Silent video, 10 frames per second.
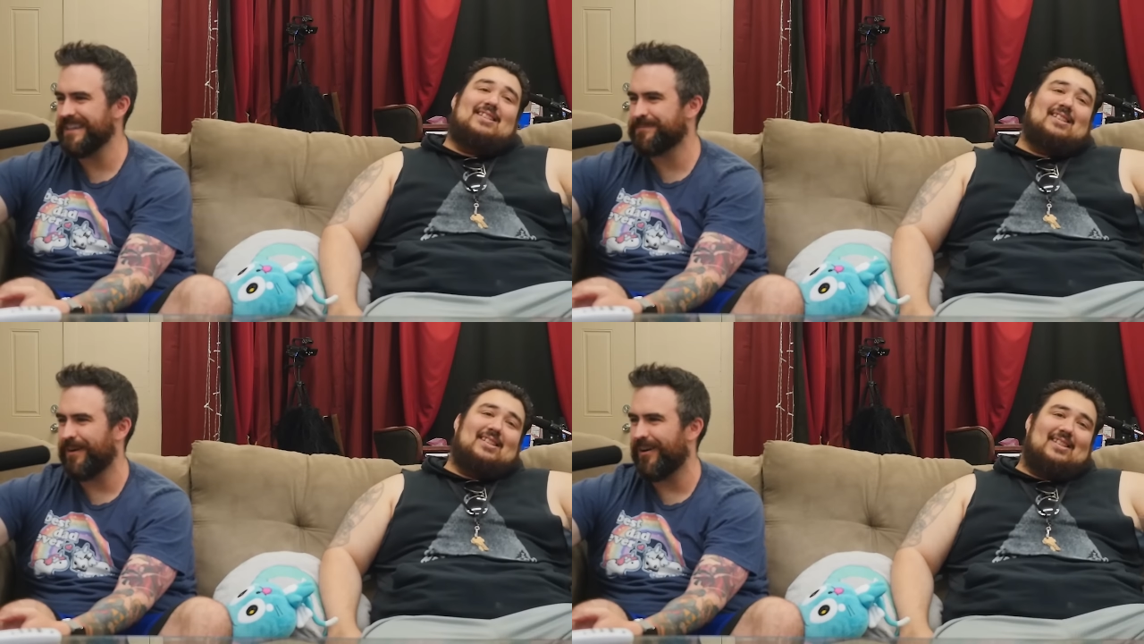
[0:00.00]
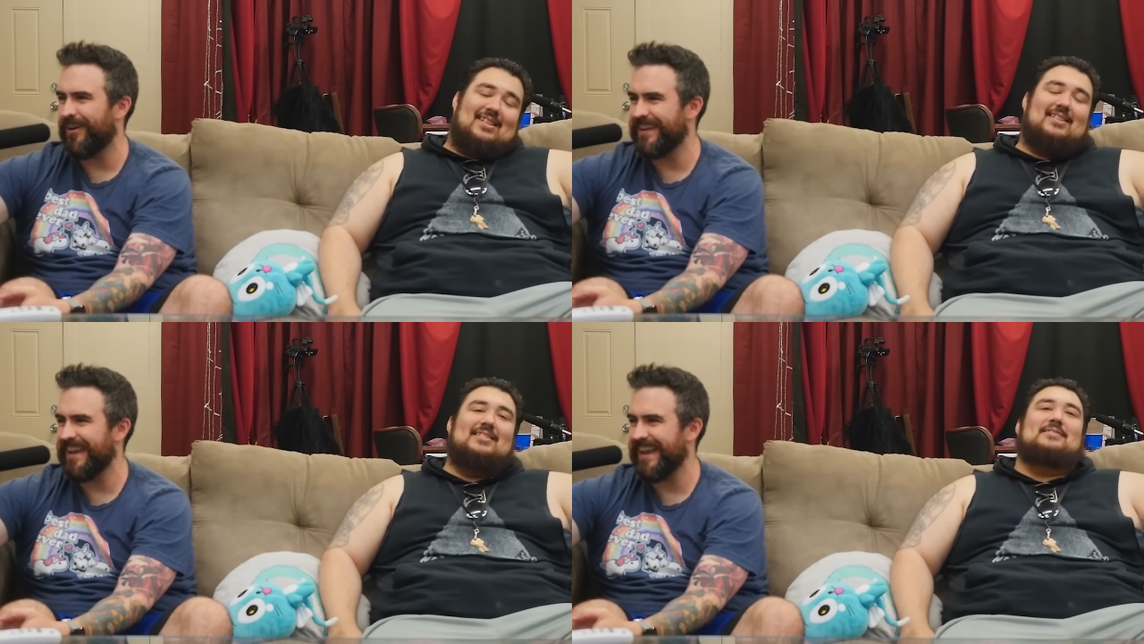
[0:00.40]

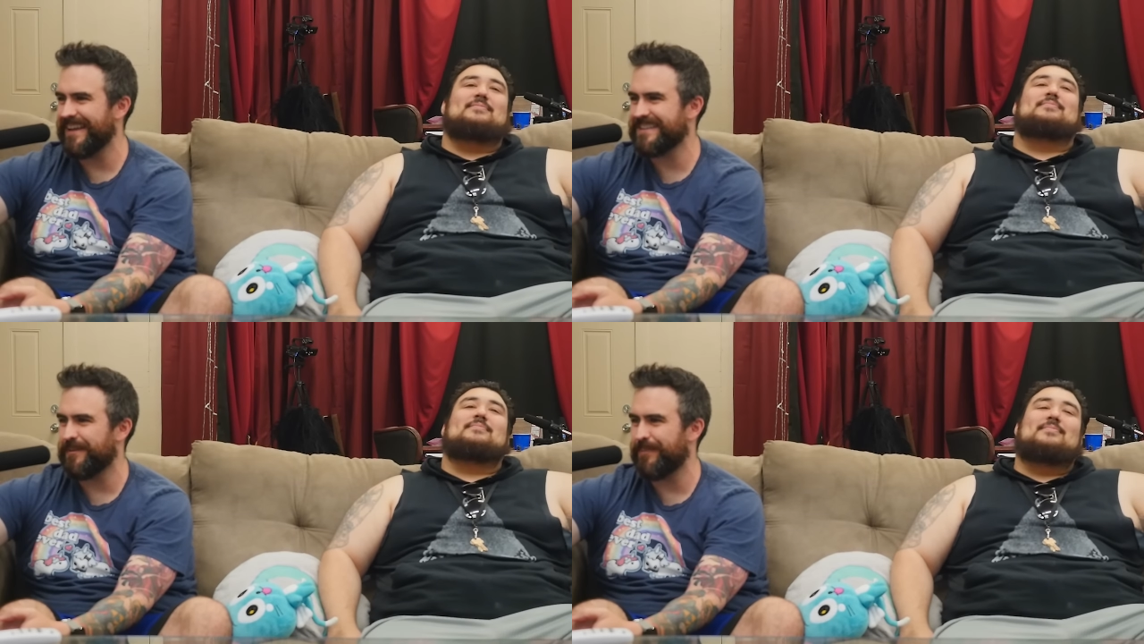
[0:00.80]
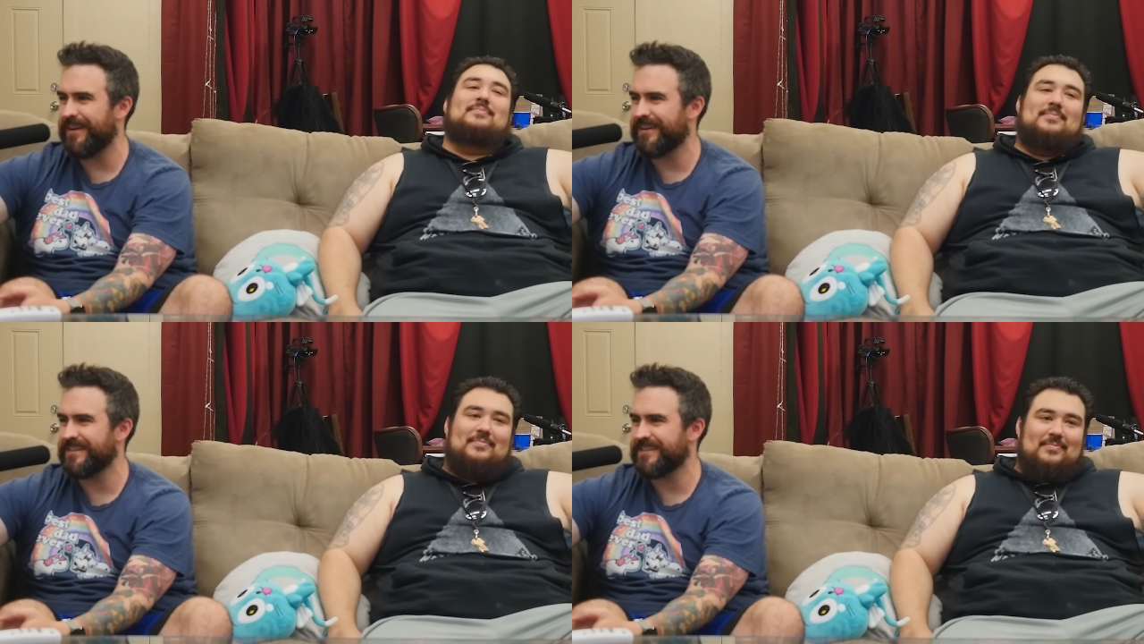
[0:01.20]
Speaker 1: baseball. Yes,
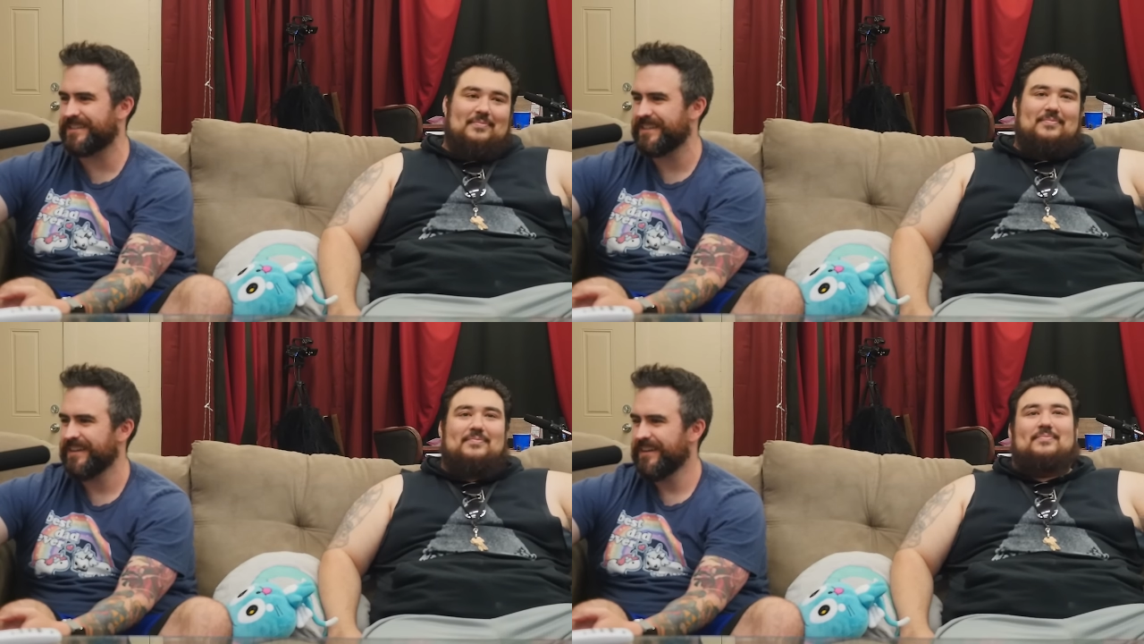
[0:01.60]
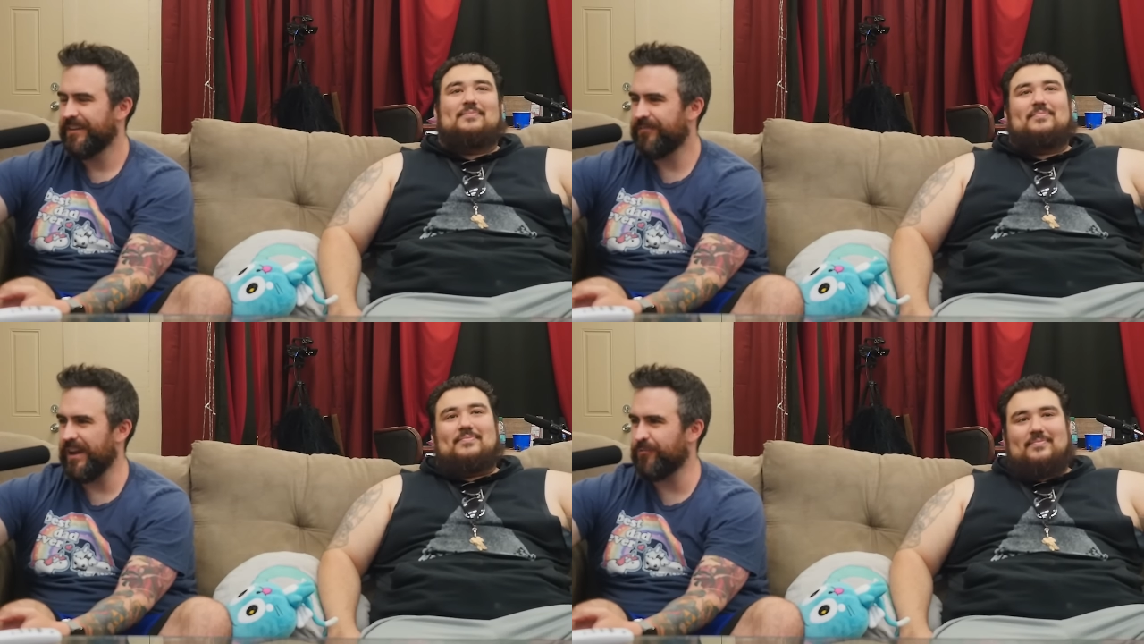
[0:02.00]
America's
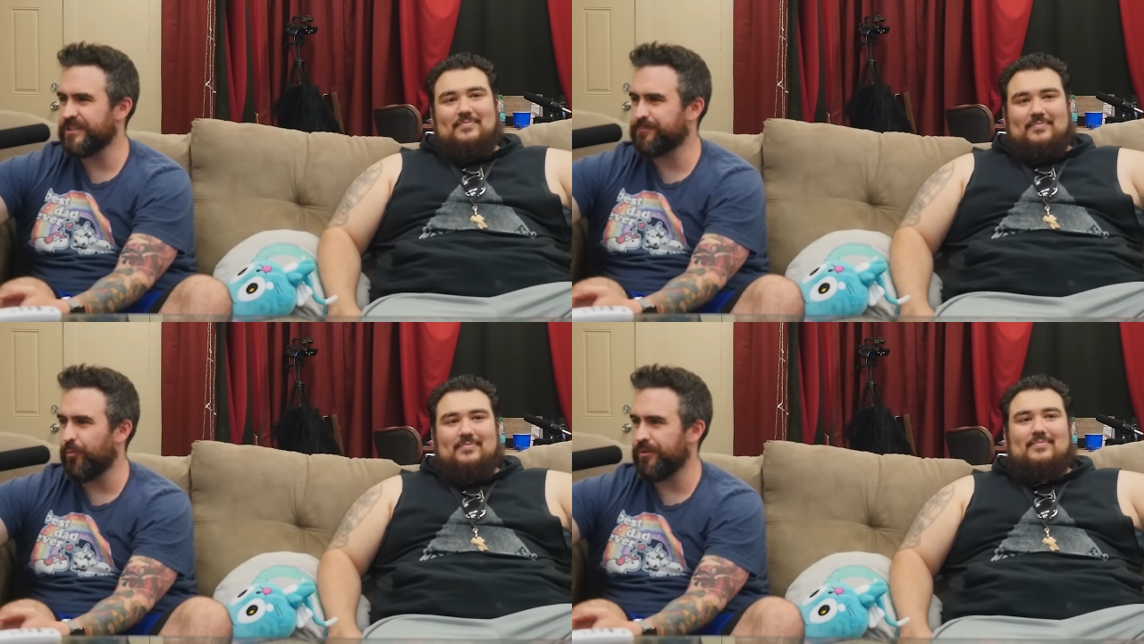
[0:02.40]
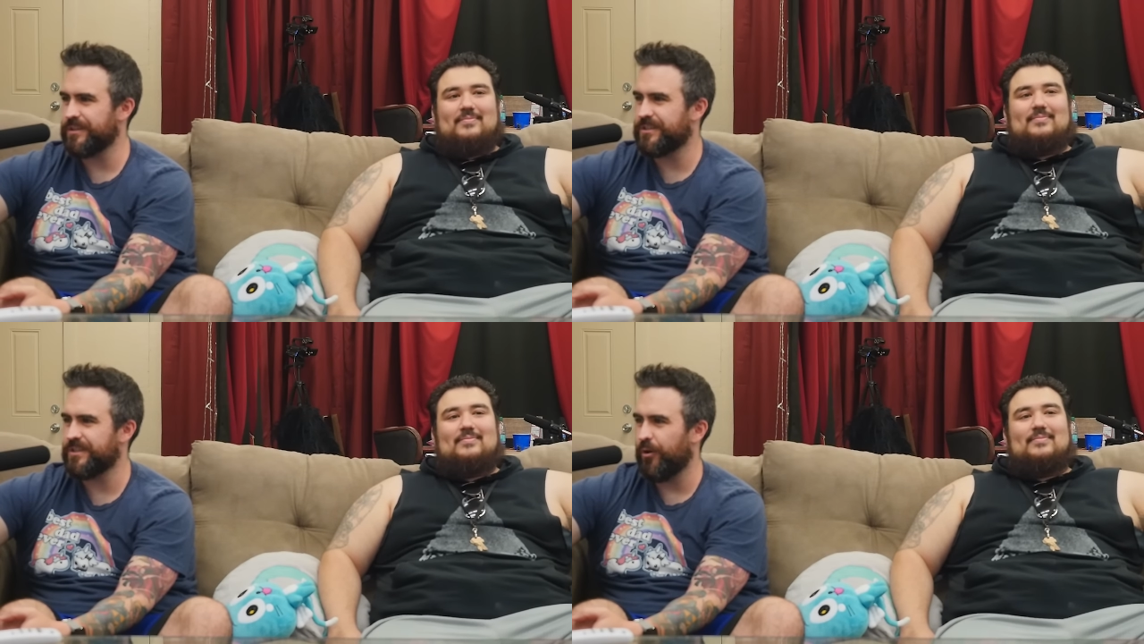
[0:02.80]
favorite
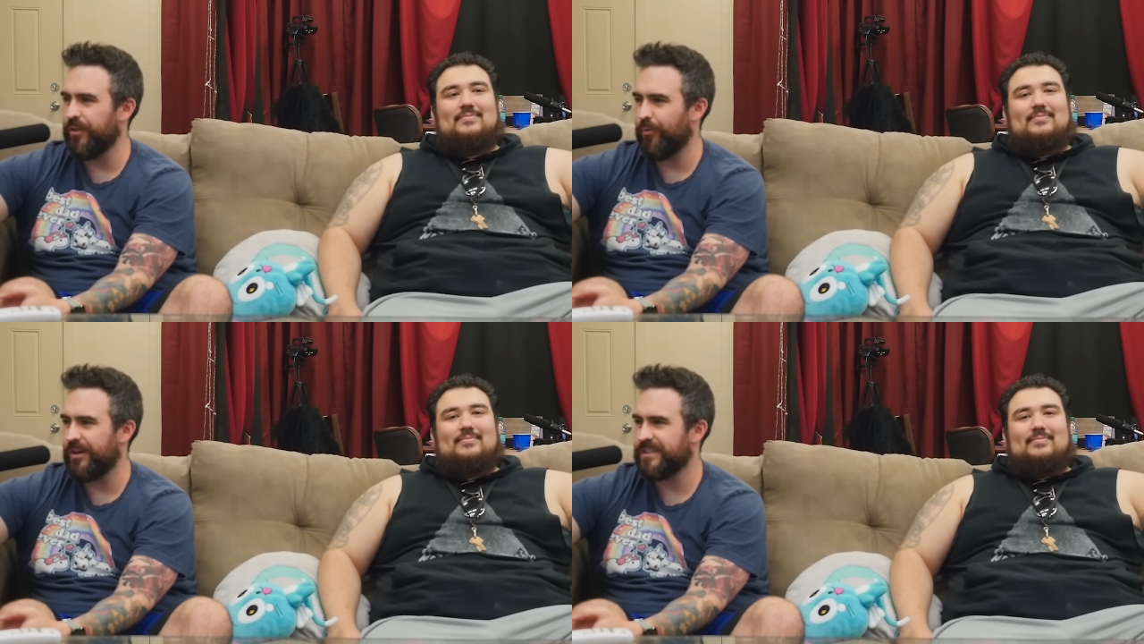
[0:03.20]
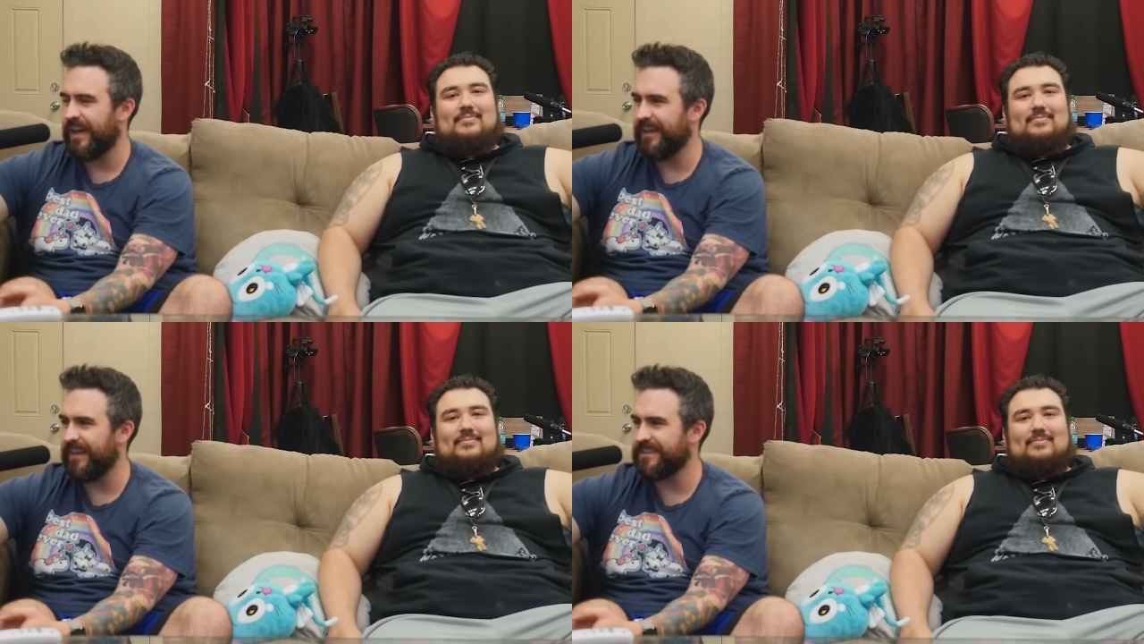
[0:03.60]
sport to only watch
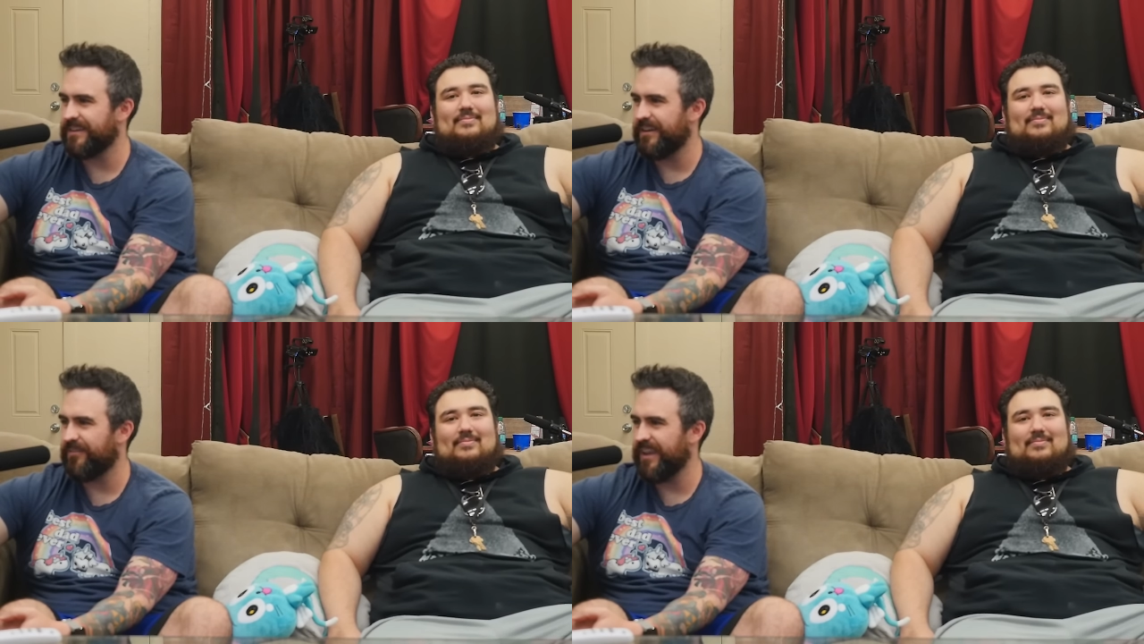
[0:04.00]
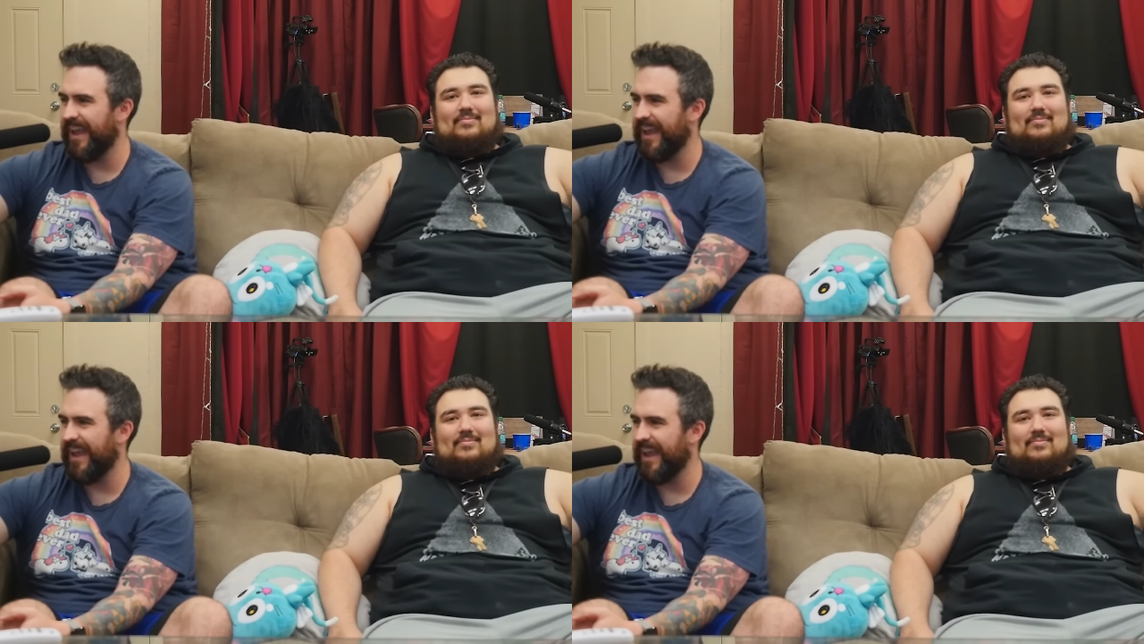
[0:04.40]
the highlights of.